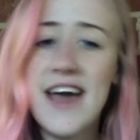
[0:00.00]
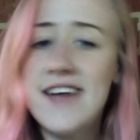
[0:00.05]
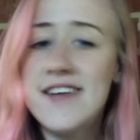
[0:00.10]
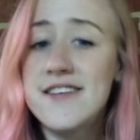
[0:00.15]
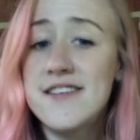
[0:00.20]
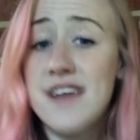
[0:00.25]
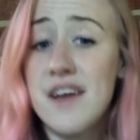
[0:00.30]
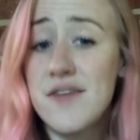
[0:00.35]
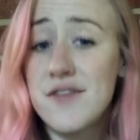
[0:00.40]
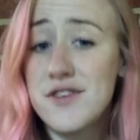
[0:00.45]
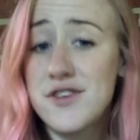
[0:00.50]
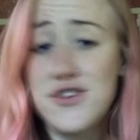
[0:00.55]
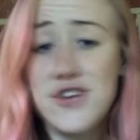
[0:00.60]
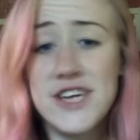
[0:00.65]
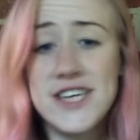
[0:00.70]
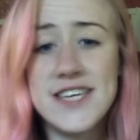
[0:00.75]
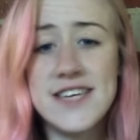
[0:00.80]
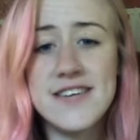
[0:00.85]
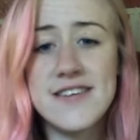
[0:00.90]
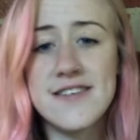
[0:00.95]
is not
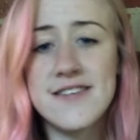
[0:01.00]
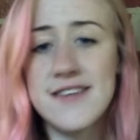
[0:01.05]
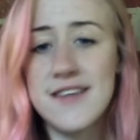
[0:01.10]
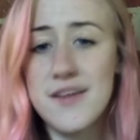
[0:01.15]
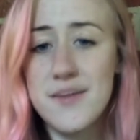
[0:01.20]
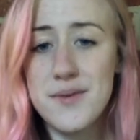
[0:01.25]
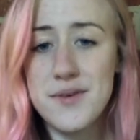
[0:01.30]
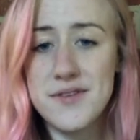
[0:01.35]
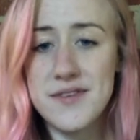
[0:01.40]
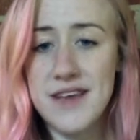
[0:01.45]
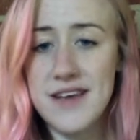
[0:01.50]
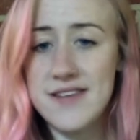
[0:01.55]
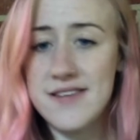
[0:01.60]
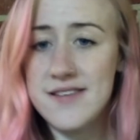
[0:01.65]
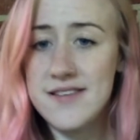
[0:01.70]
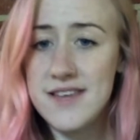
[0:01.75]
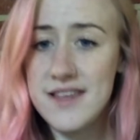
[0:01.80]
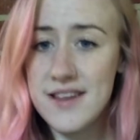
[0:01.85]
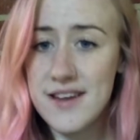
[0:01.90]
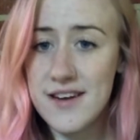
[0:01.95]
restricted to syllable
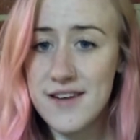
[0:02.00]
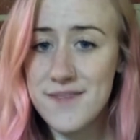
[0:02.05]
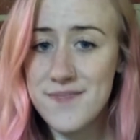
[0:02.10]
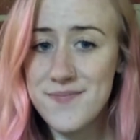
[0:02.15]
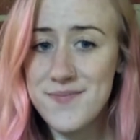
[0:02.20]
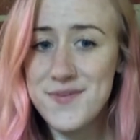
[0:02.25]
sizes either,